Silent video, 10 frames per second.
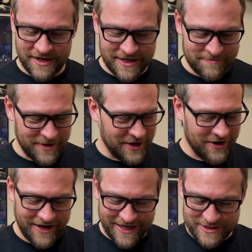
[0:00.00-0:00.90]
Um,
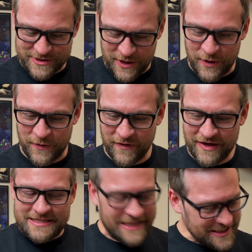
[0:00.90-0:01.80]
all right, so
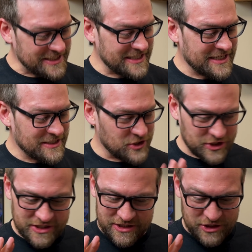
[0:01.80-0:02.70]
let's
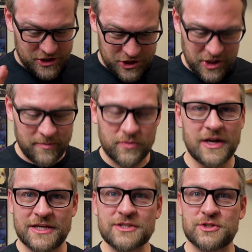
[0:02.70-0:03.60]
just jump
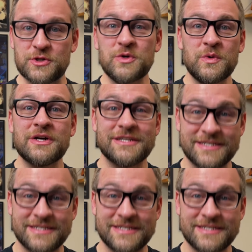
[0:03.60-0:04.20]
right into